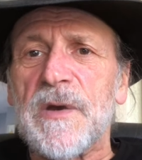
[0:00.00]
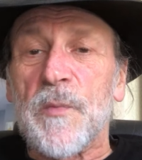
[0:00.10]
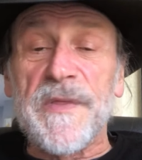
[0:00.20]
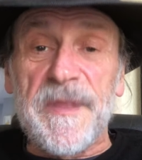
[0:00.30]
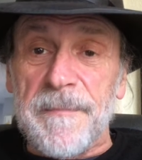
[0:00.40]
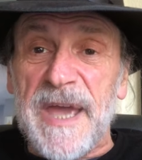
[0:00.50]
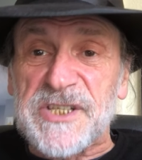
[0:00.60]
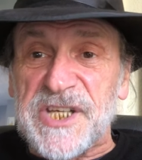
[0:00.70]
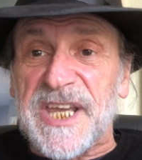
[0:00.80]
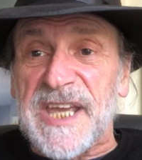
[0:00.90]
when the
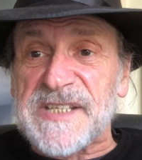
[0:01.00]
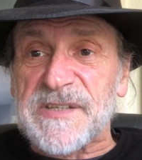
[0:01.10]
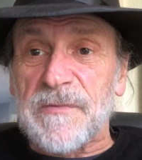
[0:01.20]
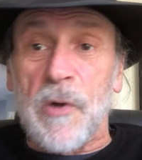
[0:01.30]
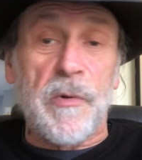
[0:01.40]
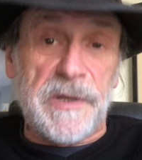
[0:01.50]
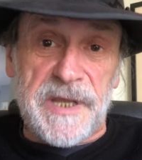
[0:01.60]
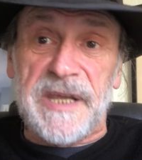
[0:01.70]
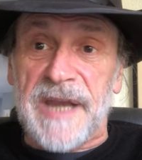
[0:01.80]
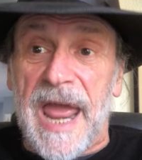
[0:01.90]
magic kiss, or
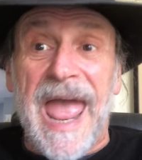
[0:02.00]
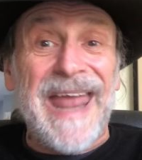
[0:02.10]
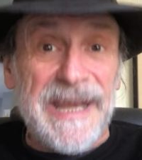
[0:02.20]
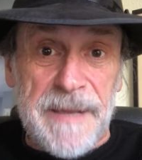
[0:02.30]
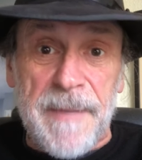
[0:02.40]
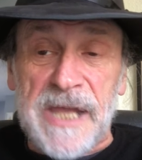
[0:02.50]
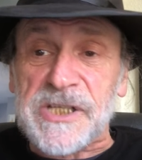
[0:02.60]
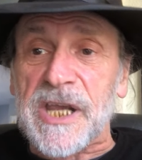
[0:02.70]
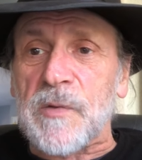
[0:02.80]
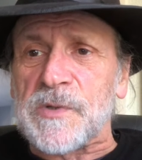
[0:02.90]
indeed any
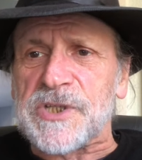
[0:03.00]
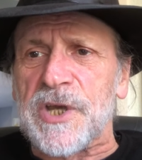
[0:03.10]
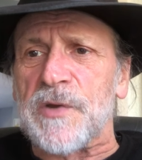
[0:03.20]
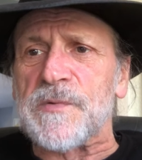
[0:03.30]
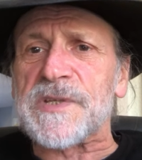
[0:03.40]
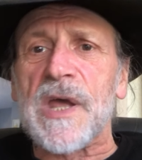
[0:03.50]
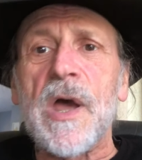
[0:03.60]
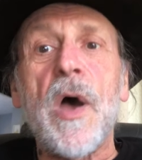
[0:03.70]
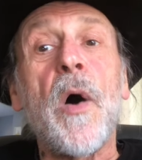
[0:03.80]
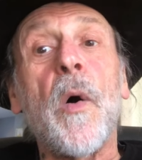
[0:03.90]
magic, was used,
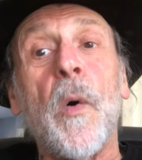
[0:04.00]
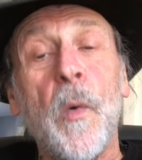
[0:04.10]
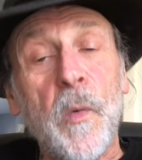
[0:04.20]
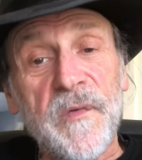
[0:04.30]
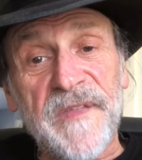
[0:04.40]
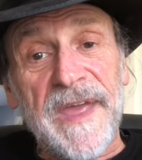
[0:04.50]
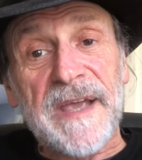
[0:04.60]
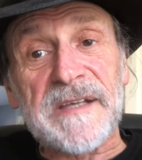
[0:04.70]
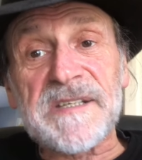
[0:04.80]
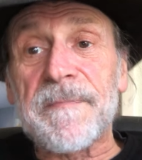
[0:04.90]
all
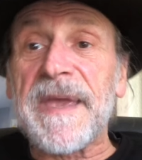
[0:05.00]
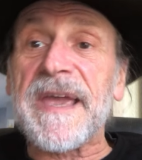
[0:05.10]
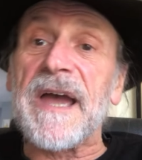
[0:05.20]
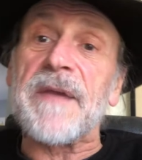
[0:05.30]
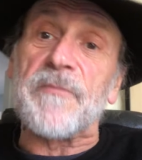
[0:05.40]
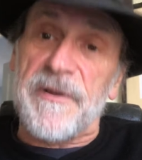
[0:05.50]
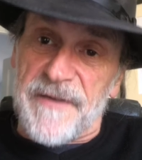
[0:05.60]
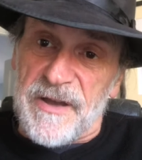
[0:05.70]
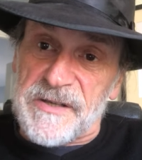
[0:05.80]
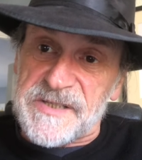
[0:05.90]
things became
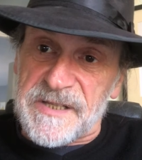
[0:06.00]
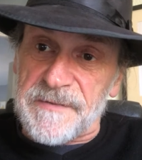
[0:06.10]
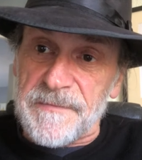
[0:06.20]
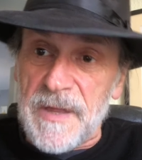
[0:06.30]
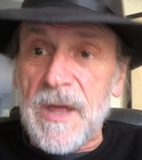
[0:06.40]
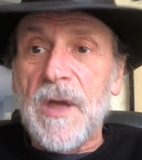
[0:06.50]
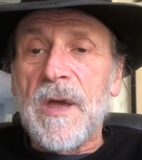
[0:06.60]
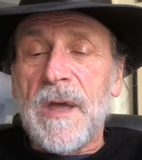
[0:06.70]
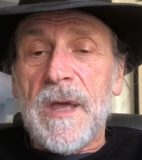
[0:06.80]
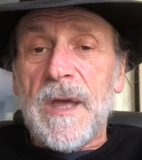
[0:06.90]
reversed.
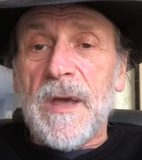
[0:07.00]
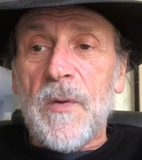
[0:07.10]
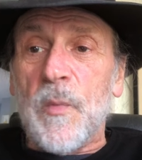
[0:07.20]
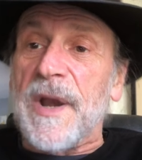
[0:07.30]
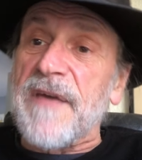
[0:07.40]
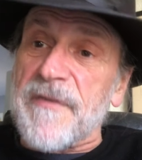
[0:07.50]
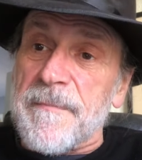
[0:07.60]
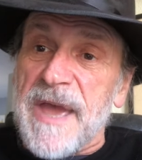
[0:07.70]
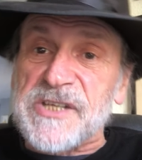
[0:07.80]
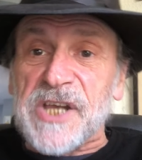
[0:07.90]
Whenever
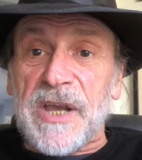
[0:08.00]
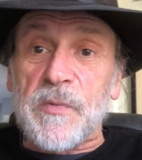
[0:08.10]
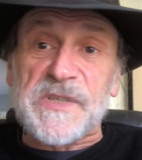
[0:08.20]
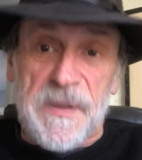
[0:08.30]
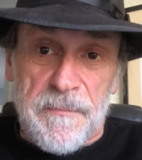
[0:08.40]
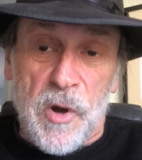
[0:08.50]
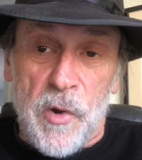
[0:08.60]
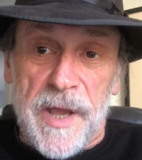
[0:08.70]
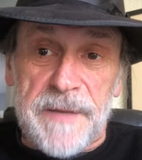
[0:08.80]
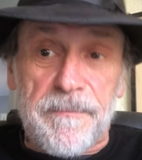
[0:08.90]
magic was
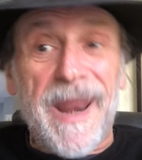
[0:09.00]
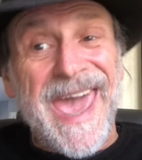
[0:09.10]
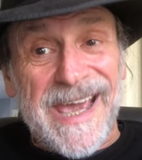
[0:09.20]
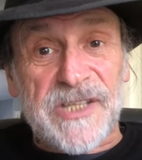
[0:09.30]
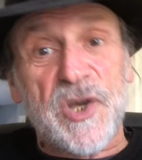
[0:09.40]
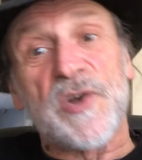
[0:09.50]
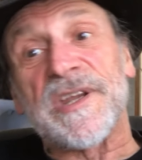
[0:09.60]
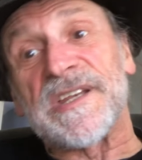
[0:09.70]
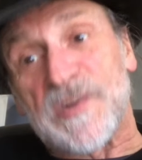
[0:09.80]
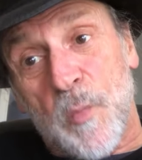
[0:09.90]
employed, black turned
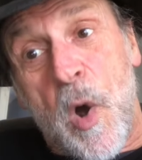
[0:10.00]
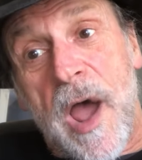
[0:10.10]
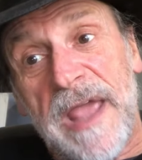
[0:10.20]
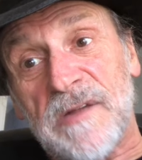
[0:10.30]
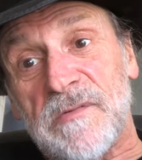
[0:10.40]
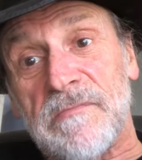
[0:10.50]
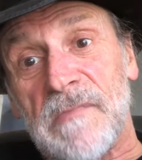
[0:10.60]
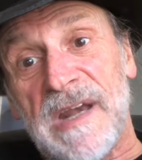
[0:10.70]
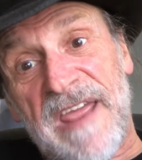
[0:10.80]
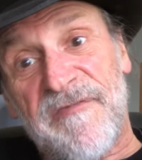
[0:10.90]
into white,
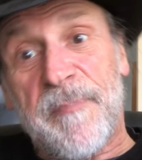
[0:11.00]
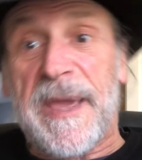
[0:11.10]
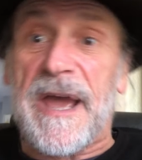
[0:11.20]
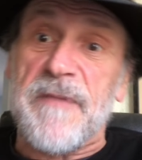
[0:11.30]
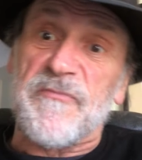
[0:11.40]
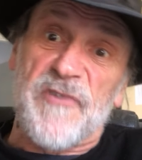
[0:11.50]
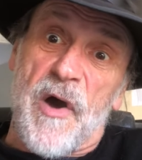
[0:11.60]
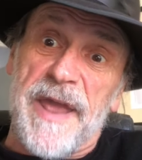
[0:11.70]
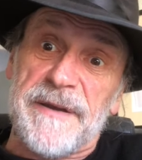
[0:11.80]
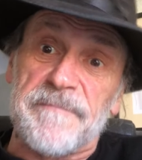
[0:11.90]
left became
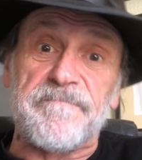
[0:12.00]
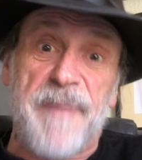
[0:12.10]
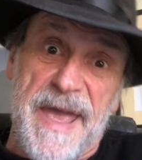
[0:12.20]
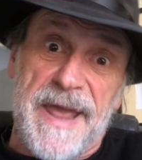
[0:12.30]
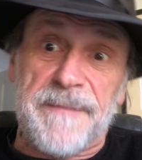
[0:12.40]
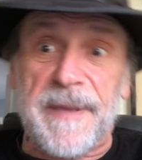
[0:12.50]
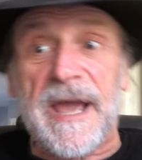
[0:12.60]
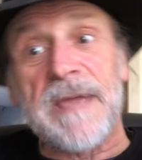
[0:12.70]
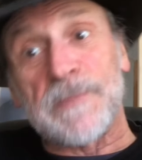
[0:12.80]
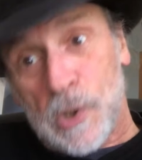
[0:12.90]
right, and bad
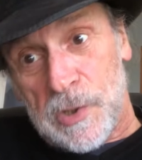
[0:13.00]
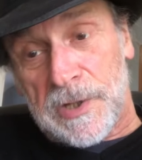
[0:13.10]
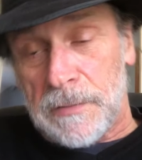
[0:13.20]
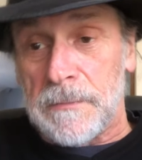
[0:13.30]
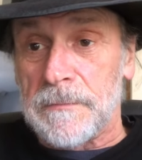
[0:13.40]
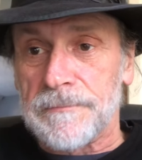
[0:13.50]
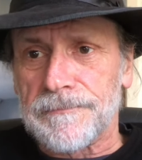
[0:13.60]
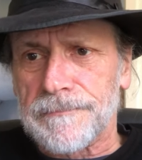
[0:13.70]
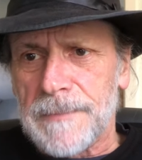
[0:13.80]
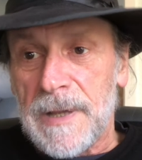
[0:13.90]
became good.
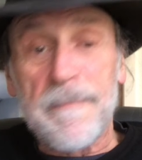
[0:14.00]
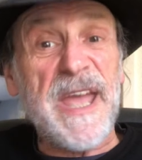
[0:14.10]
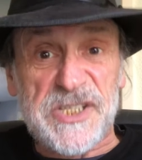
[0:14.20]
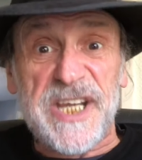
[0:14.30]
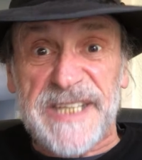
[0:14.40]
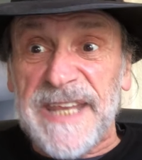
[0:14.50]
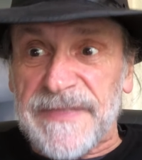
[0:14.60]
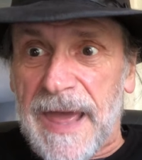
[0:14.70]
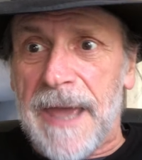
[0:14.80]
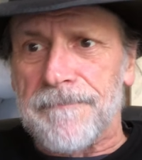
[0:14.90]
Magic did
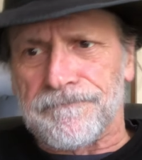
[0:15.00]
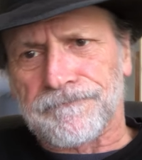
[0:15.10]
that.